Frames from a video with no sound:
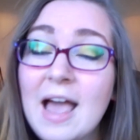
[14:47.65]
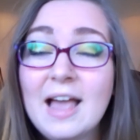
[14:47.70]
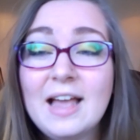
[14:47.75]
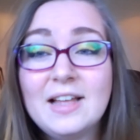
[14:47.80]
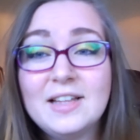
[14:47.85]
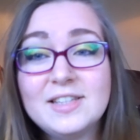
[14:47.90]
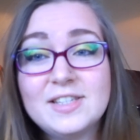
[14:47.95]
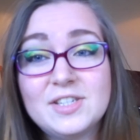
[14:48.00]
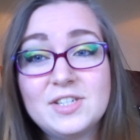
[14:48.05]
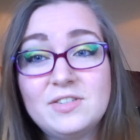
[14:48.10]

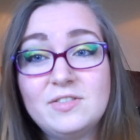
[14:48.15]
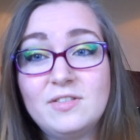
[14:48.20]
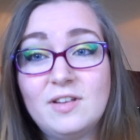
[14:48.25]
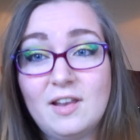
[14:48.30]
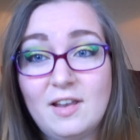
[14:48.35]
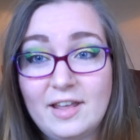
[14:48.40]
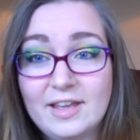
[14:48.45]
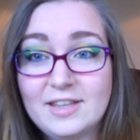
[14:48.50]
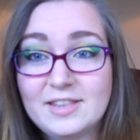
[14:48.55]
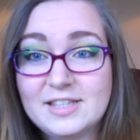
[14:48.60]
and to
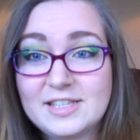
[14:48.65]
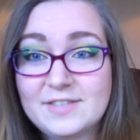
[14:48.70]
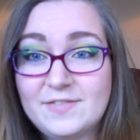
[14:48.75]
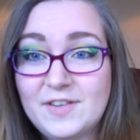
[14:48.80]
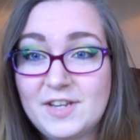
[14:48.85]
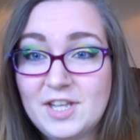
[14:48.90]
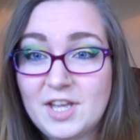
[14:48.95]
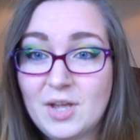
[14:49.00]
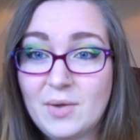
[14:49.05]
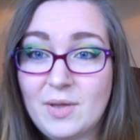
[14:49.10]
like this
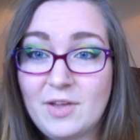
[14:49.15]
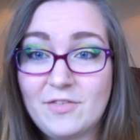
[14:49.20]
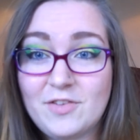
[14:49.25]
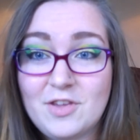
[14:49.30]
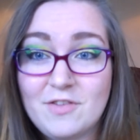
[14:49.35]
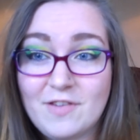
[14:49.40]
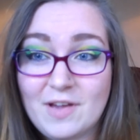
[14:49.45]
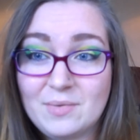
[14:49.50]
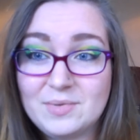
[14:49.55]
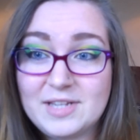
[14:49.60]
video if
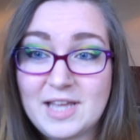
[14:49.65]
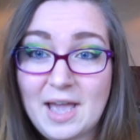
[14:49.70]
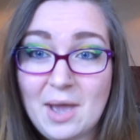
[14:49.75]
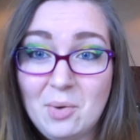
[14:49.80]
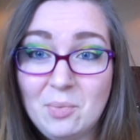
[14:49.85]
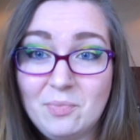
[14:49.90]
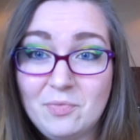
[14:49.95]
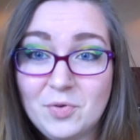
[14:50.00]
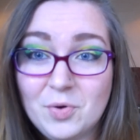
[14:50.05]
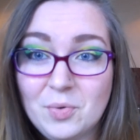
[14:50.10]
you found it
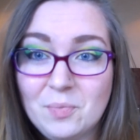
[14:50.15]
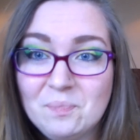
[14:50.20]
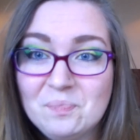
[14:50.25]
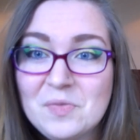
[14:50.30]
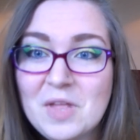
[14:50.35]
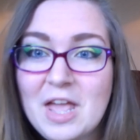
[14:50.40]
helpful.